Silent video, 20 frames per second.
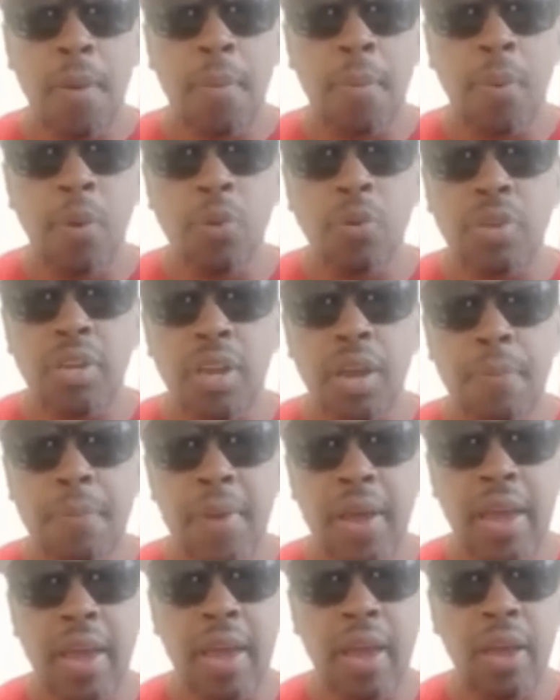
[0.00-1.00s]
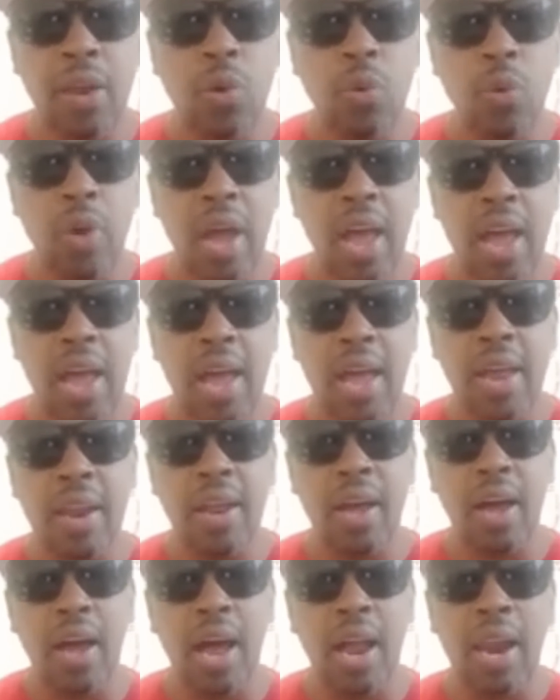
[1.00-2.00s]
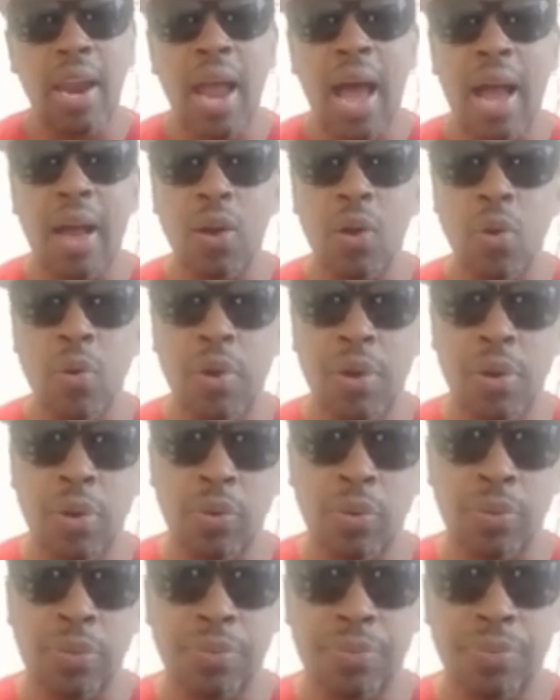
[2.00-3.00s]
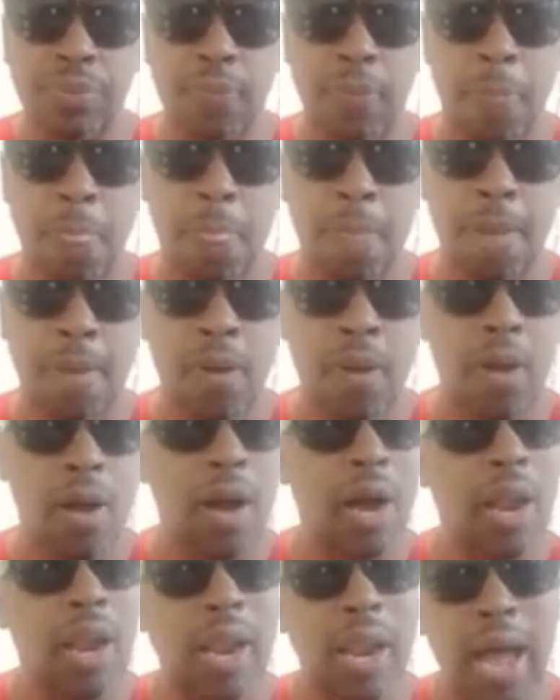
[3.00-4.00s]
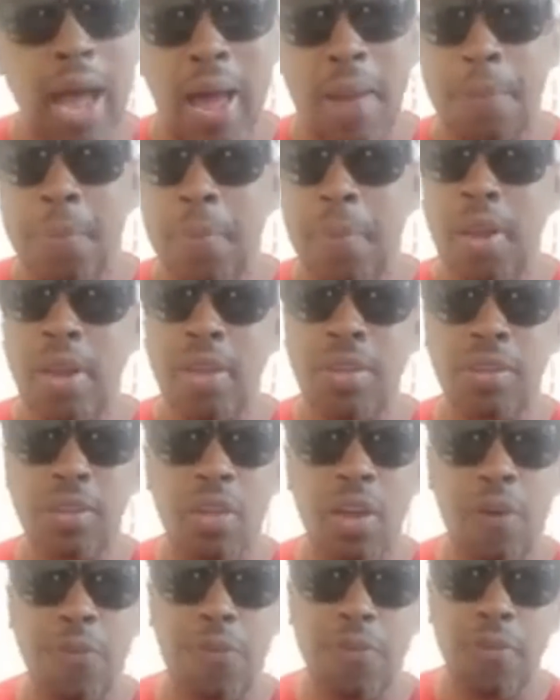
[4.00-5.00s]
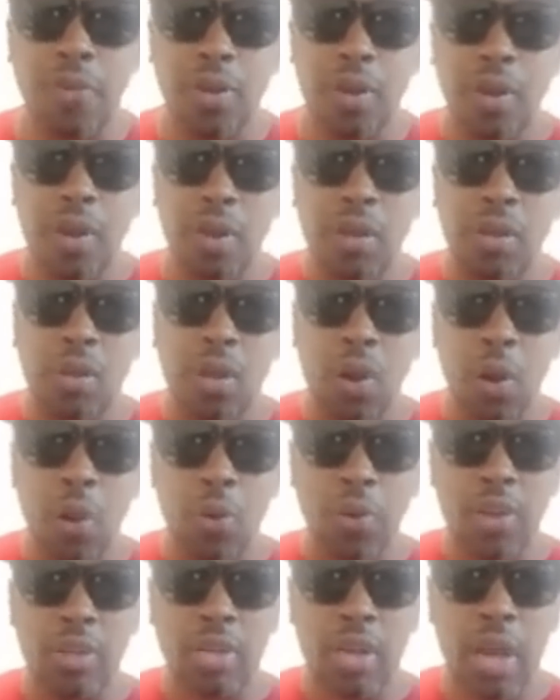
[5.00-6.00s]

But a man who had a lot going on? a lot building stuff on his